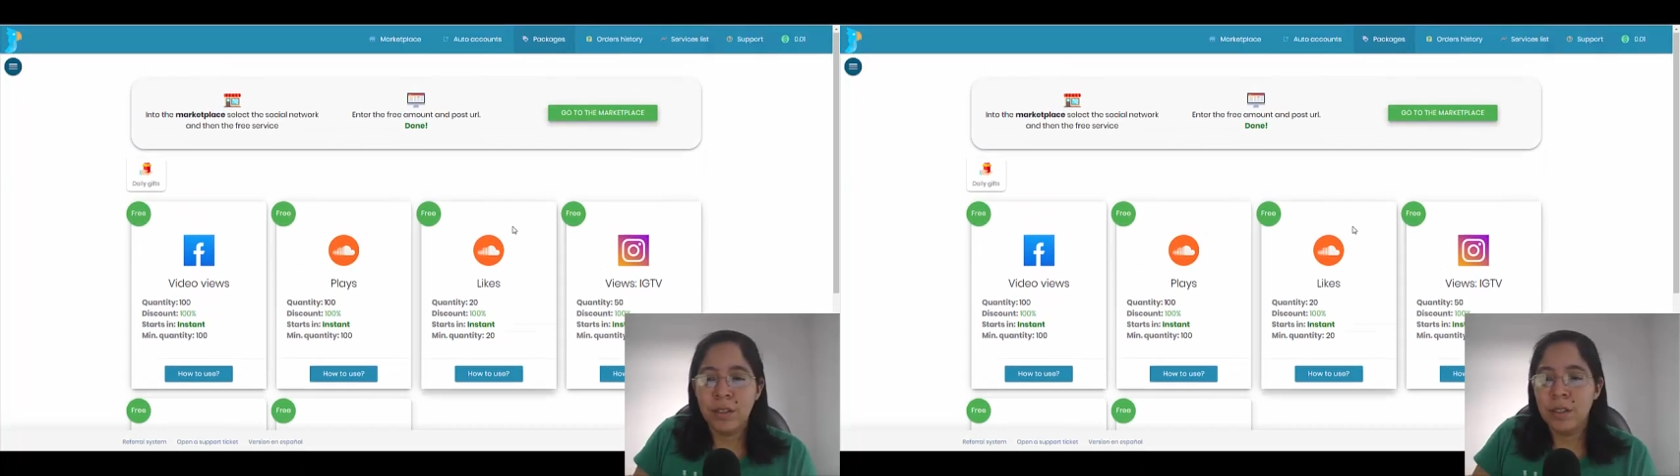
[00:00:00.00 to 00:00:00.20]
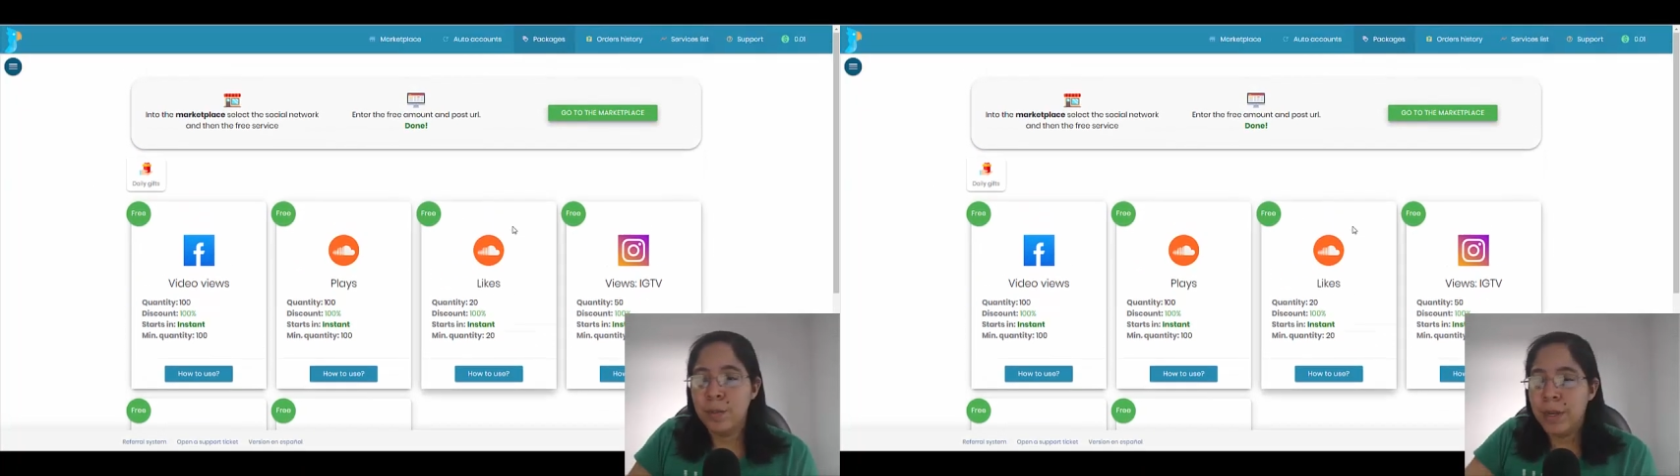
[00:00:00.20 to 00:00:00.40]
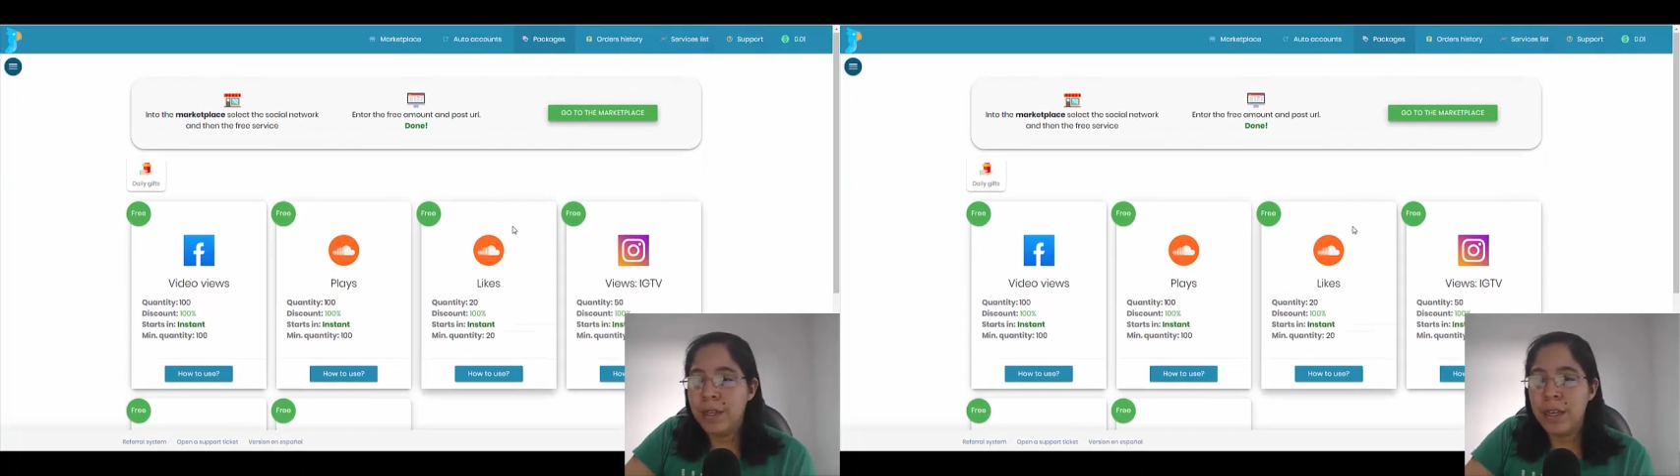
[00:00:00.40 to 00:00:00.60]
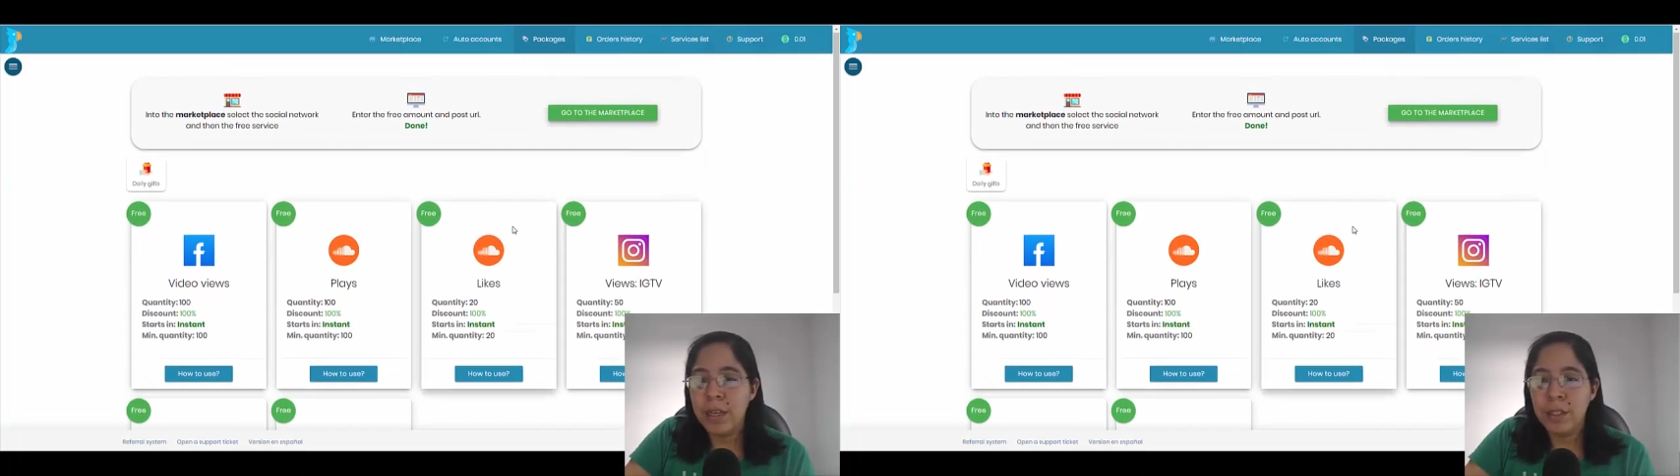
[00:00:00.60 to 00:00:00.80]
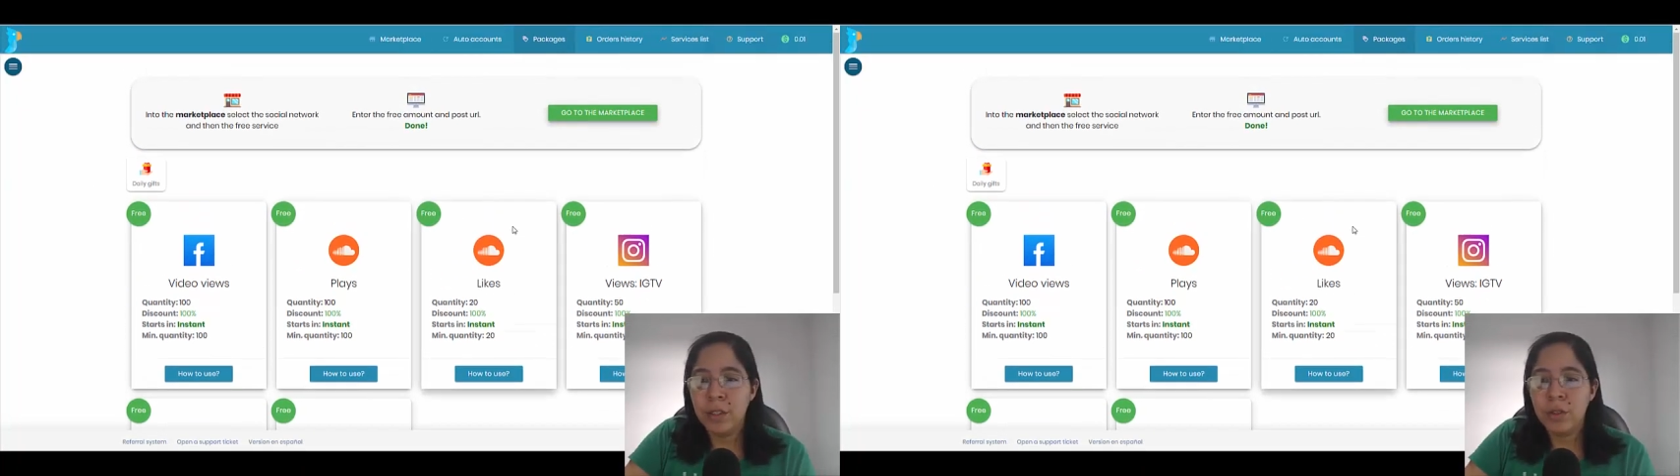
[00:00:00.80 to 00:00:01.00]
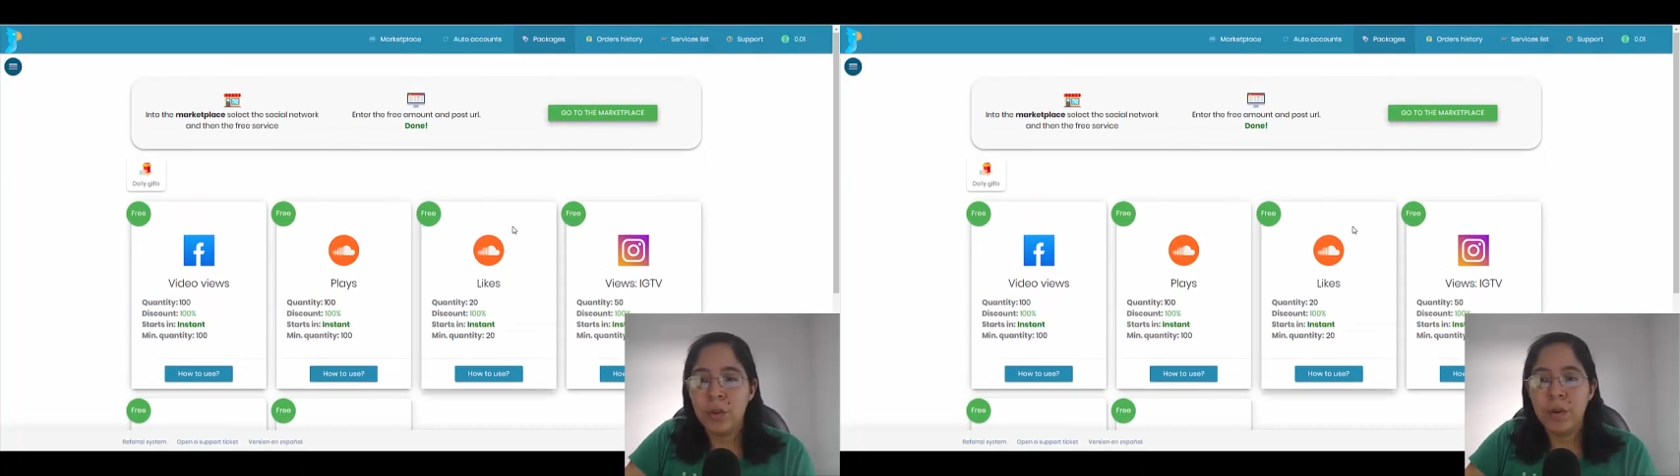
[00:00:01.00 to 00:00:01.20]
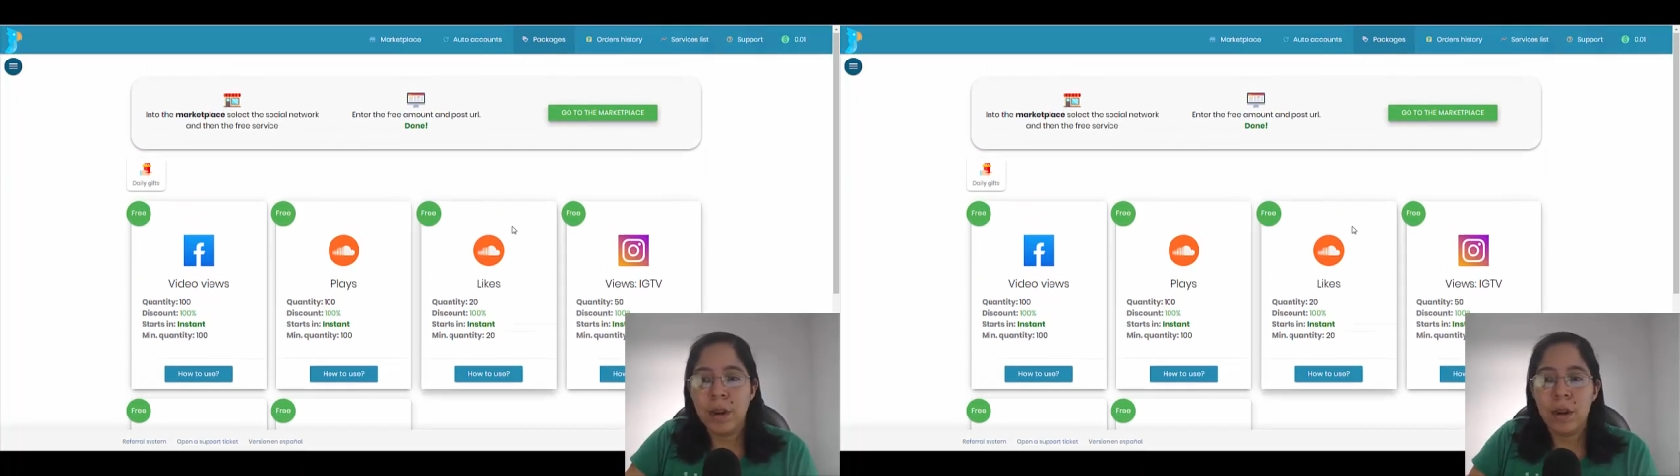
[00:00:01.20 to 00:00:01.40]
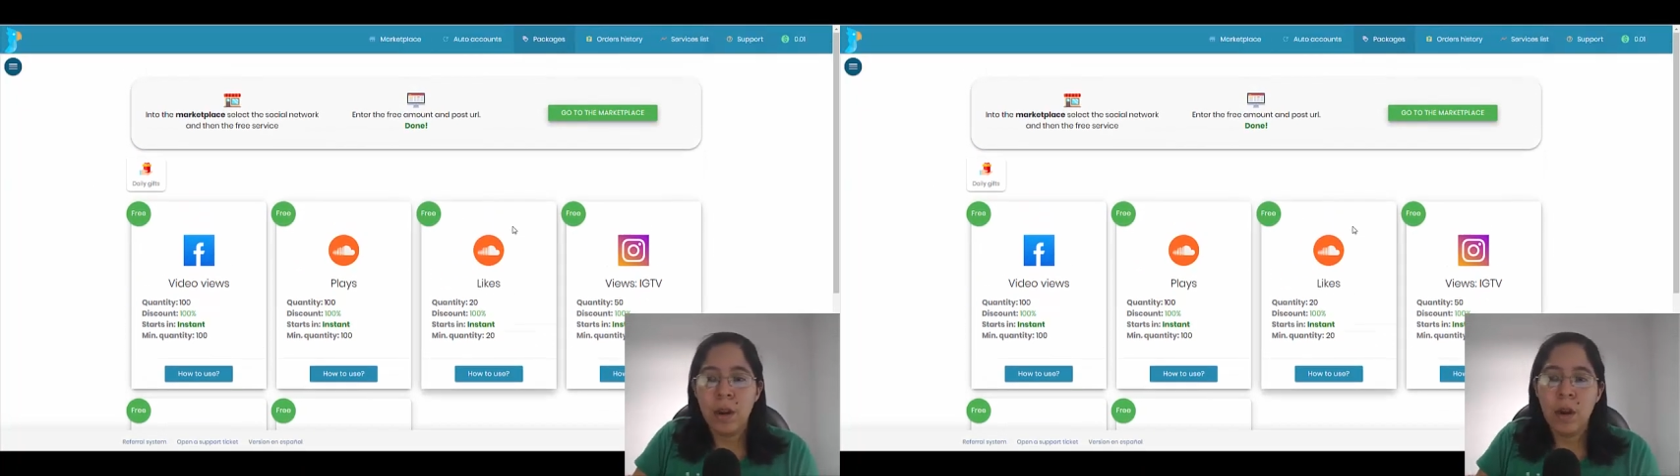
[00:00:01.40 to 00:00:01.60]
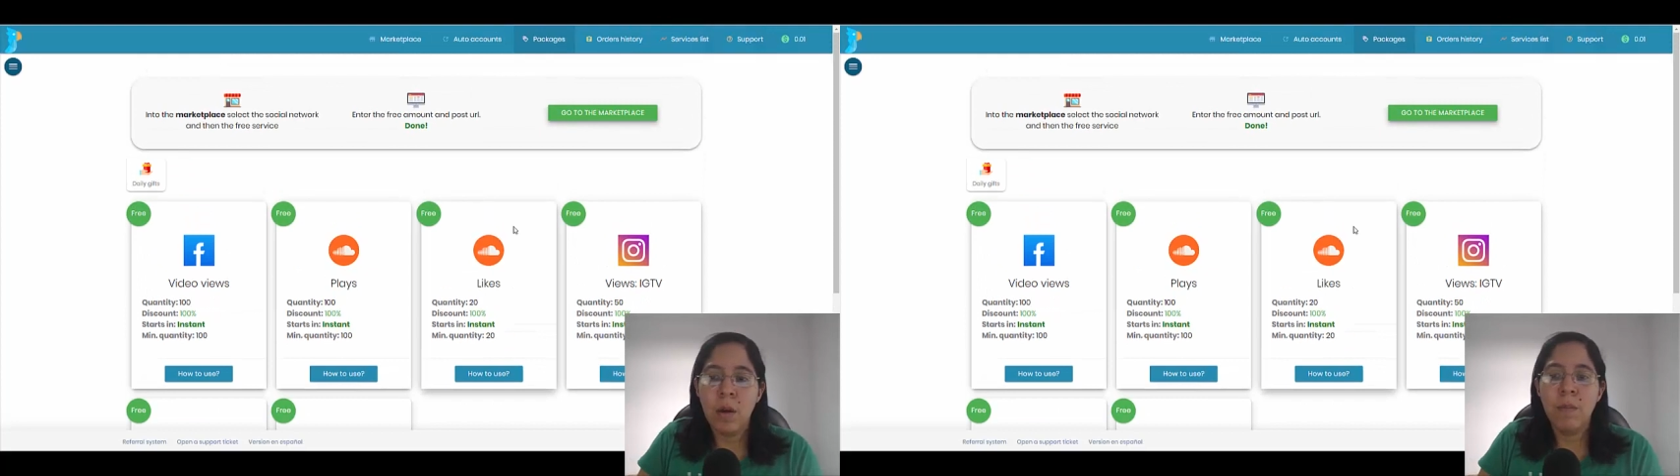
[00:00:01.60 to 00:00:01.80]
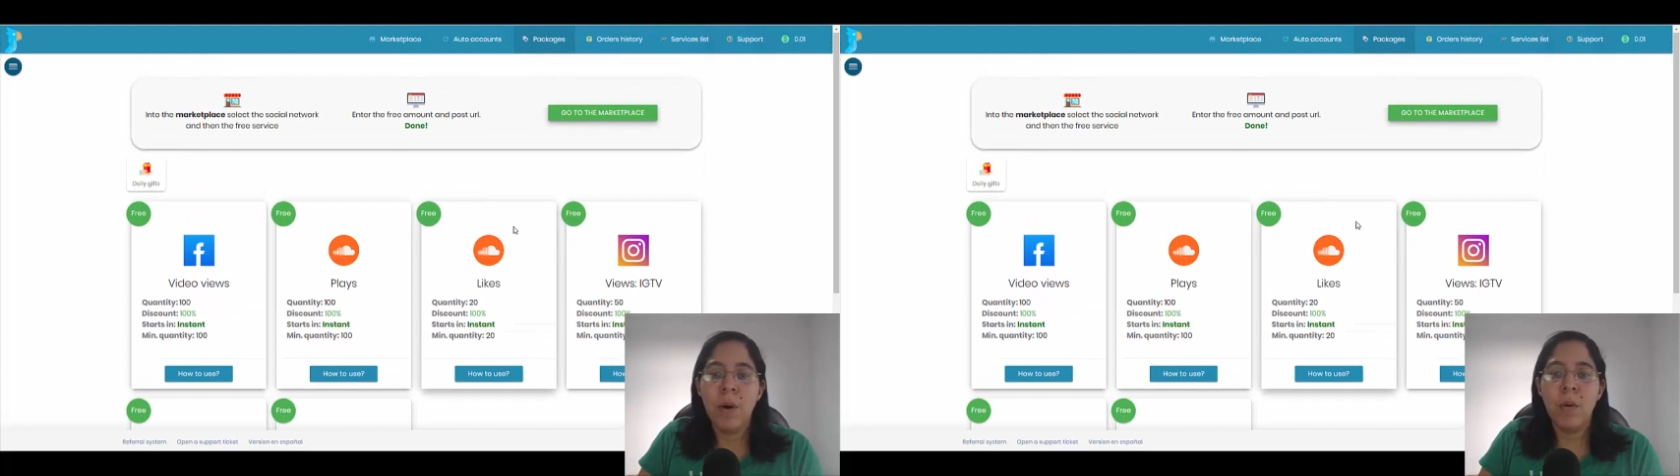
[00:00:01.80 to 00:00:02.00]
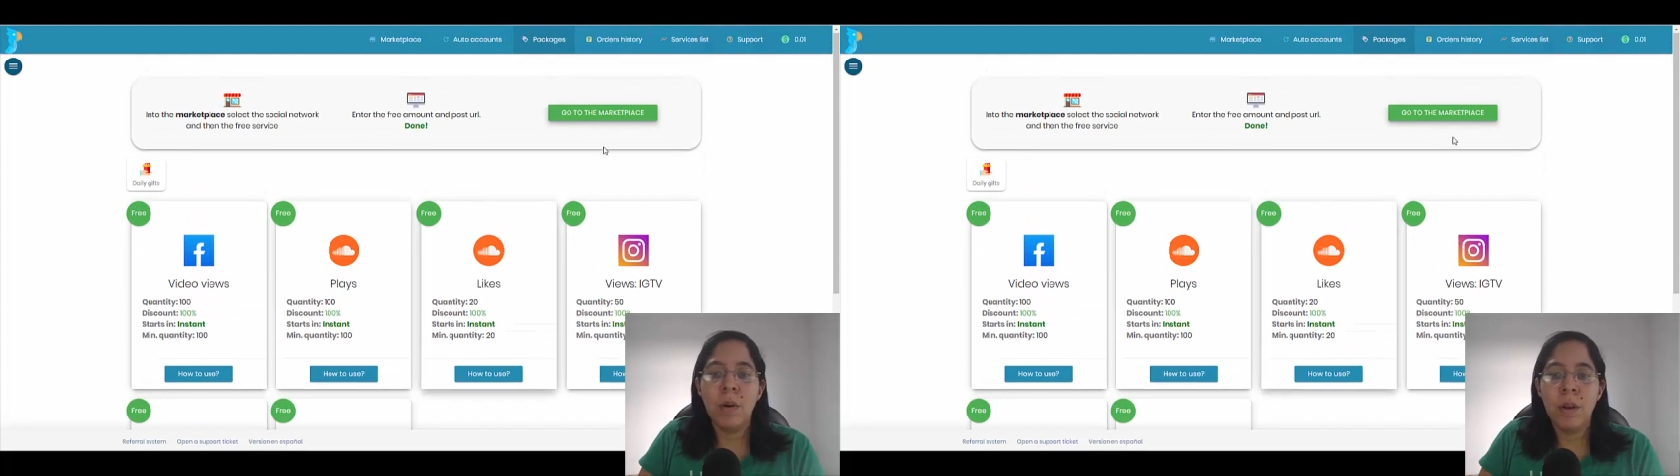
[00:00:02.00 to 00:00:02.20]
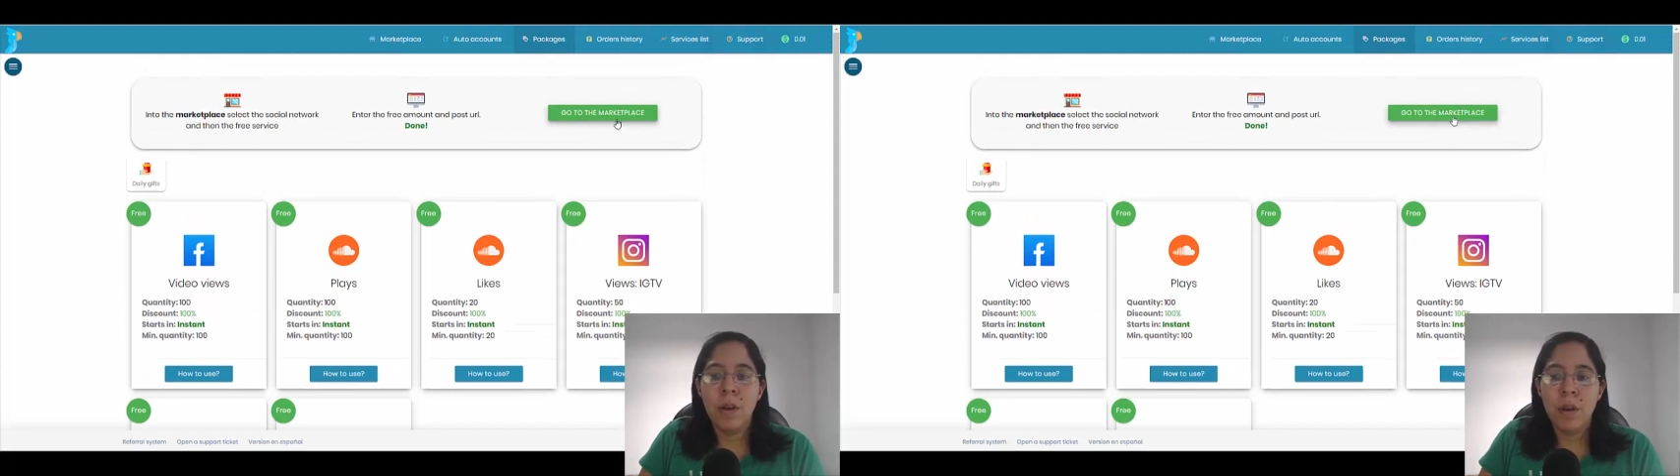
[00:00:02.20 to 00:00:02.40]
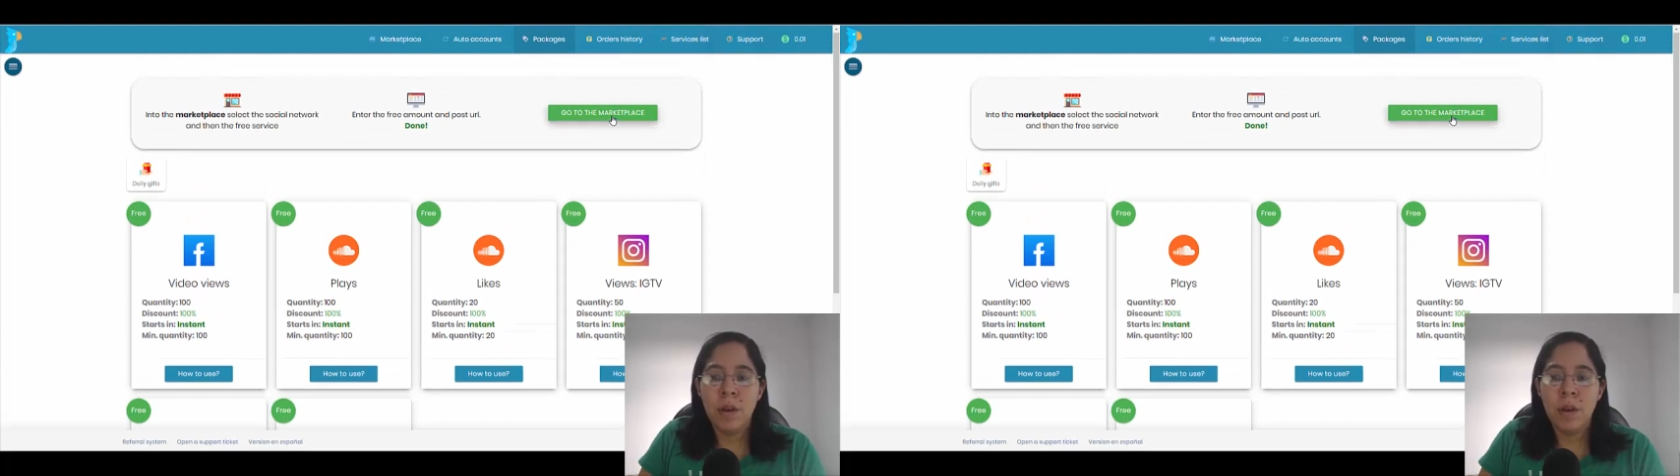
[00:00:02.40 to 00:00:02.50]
this is my Instagram combo.